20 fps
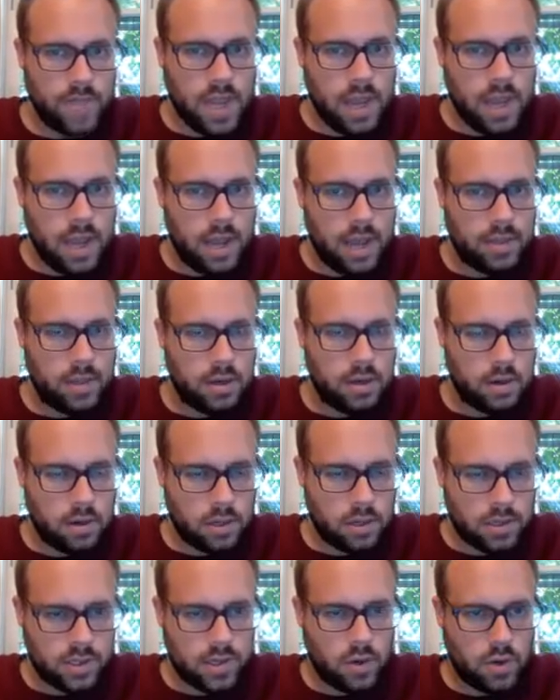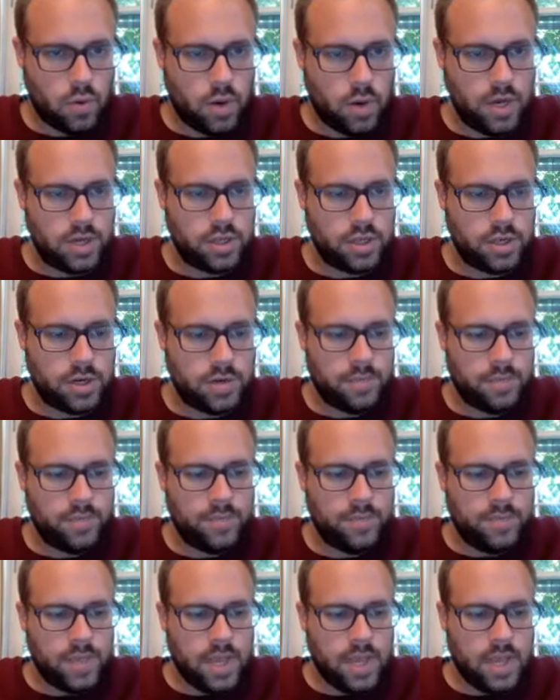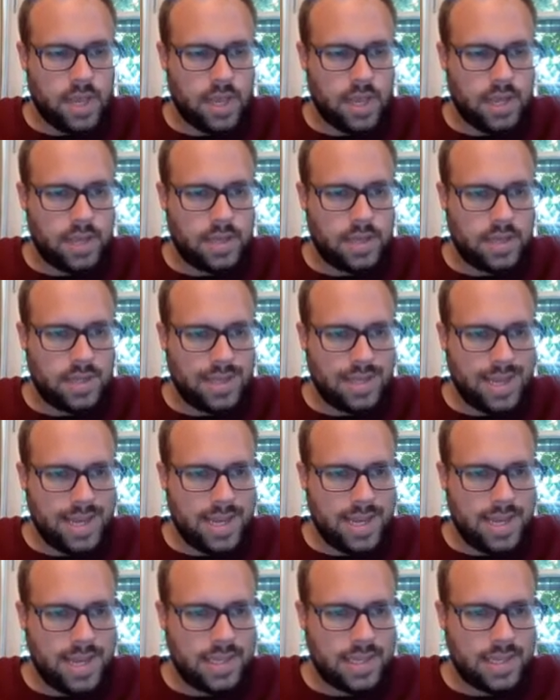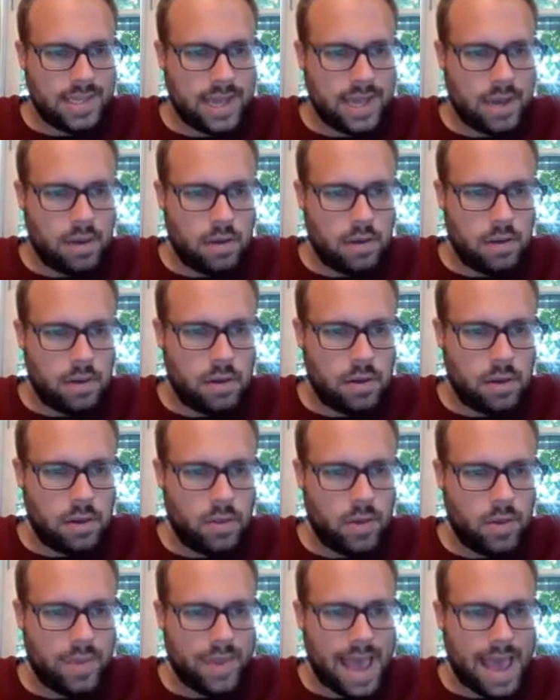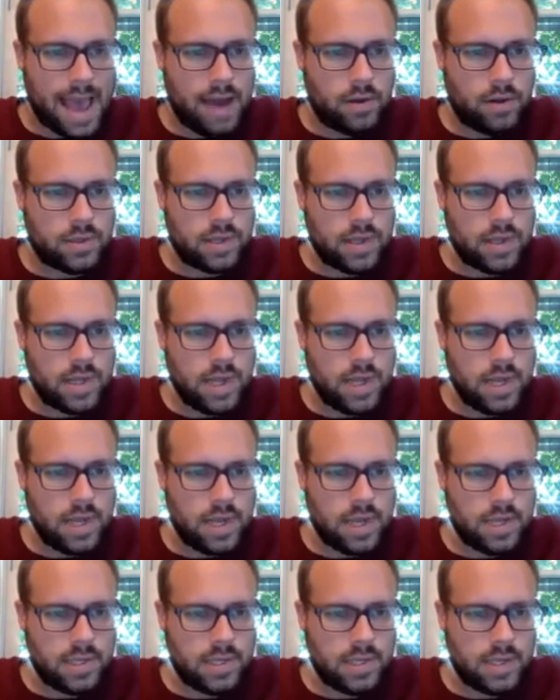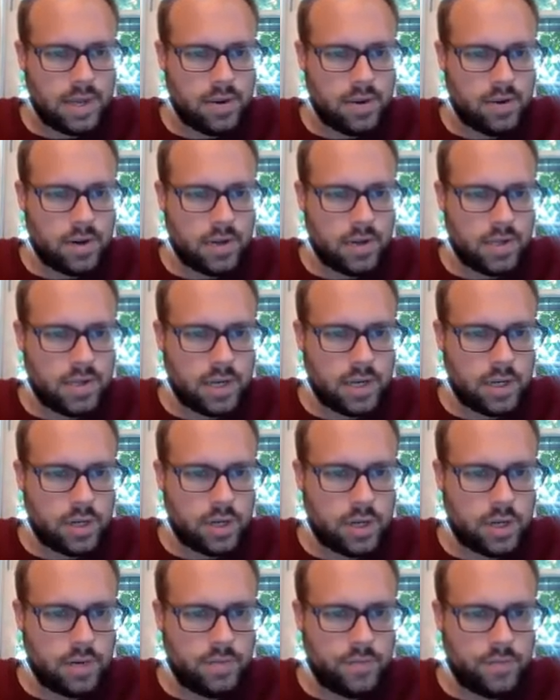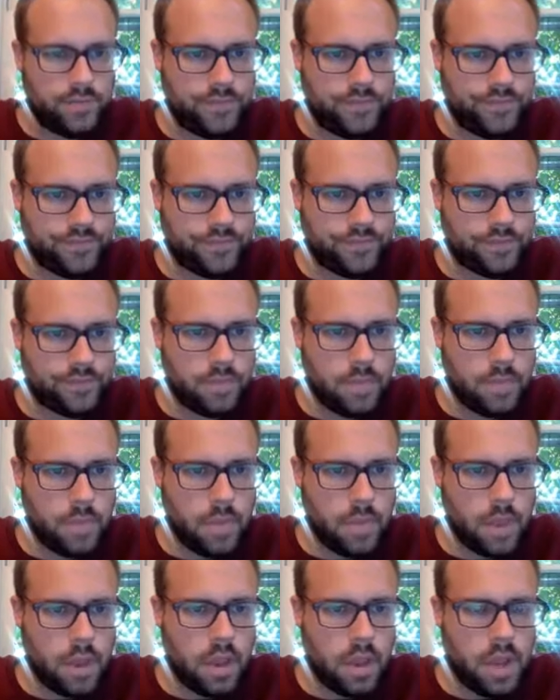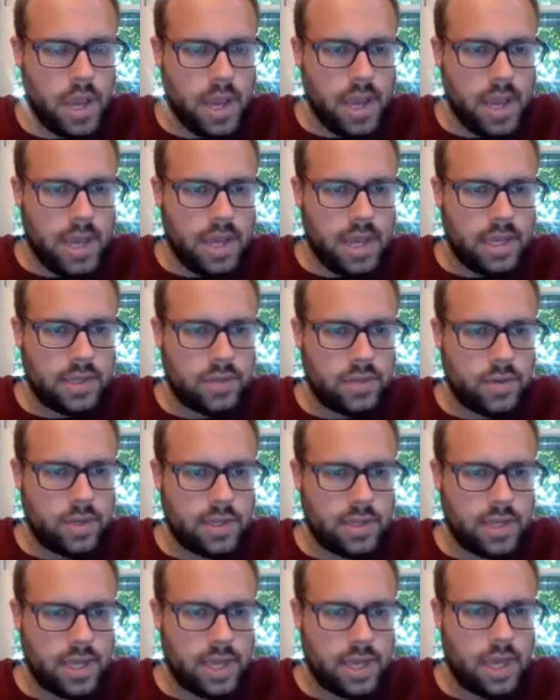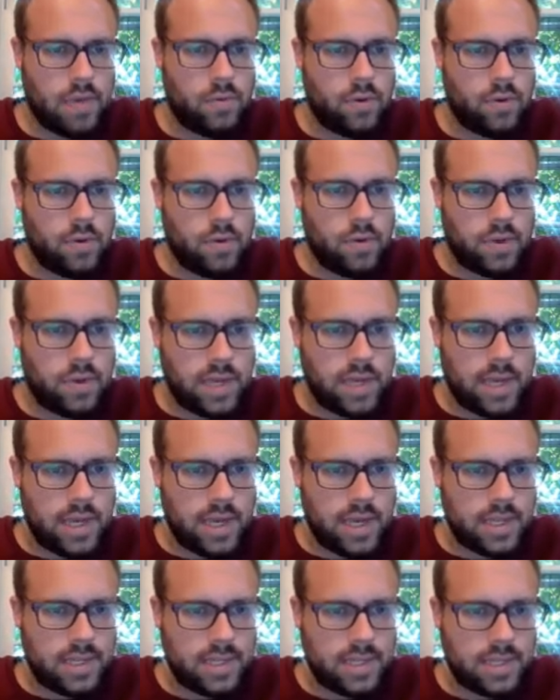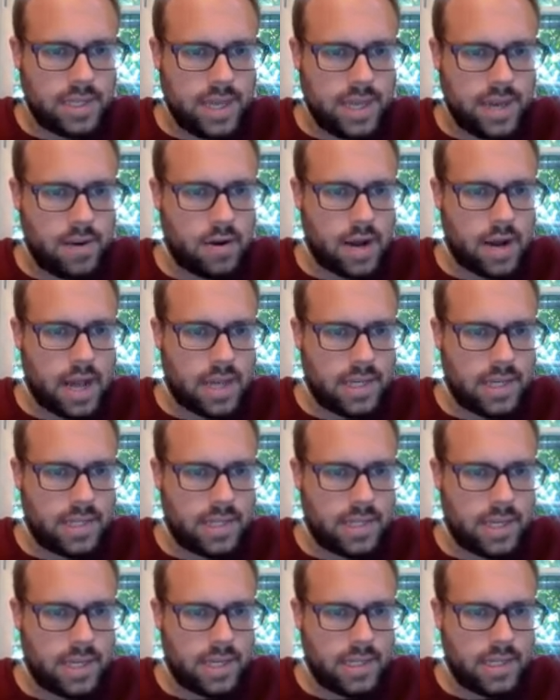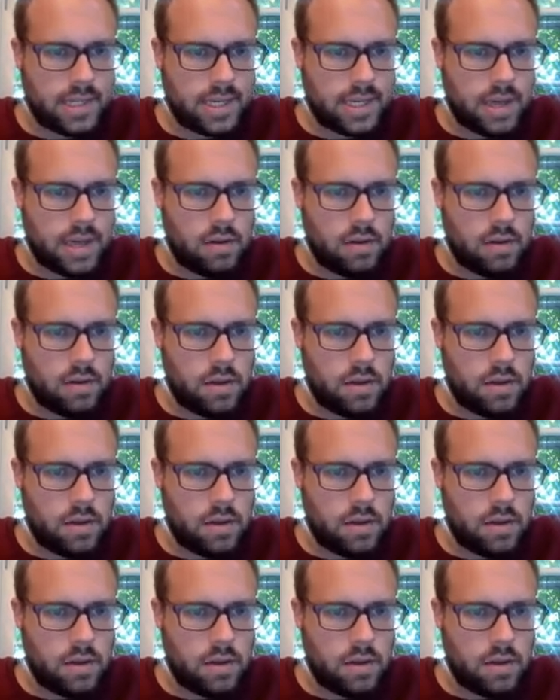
And the Nernst equation is Ecell without the standardization is going to equal the standardized Ecell